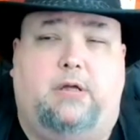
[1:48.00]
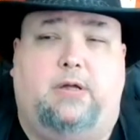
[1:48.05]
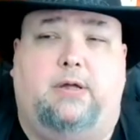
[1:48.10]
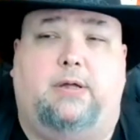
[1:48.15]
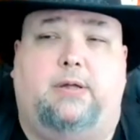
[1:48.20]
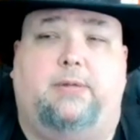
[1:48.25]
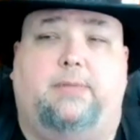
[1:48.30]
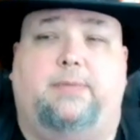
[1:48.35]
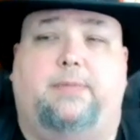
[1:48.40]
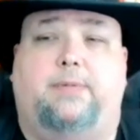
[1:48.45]

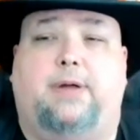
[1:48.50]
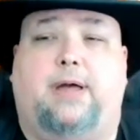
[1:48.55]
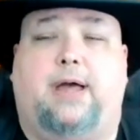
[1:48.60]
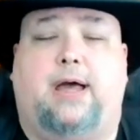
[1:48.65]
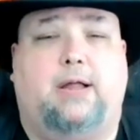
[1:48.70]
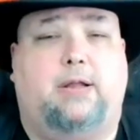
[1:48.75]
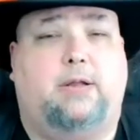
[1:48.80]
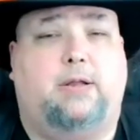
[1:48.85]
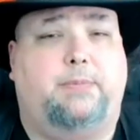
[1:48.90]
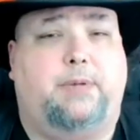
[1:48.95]
I'll
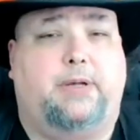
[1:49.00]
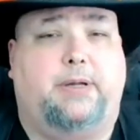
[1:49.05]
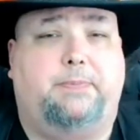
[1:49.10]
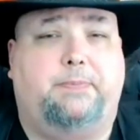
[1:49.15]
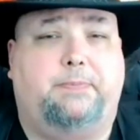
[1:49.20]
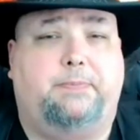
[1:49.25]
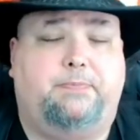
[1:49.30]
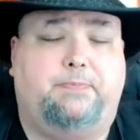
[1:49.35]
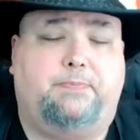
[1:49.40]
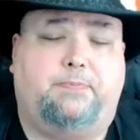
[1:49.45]
admit,
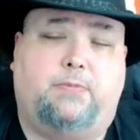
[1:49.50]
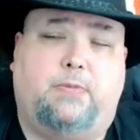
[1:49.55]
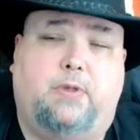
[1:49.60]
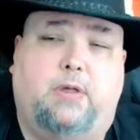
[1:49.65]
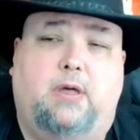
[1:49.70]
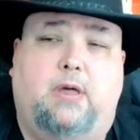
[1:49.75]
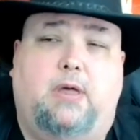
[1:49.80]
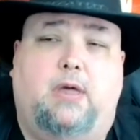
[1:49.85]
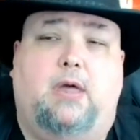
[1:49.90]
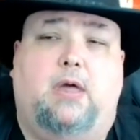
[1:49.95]

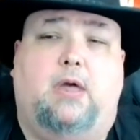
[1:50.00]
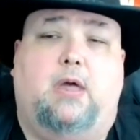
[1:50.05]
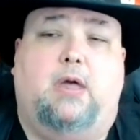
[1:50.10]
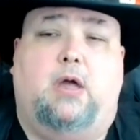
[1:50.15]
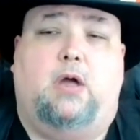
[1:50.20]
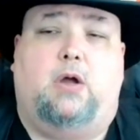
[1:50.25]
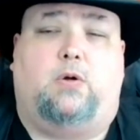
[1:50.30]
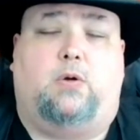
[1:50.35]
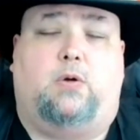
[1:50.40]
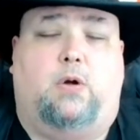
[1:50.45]

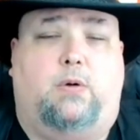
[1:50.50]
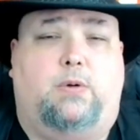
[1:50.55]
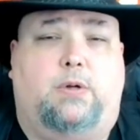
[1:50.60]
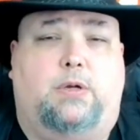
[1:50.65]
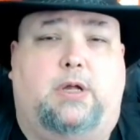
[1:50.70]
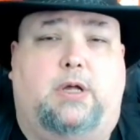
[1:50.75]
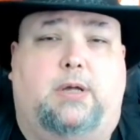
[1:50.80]
growing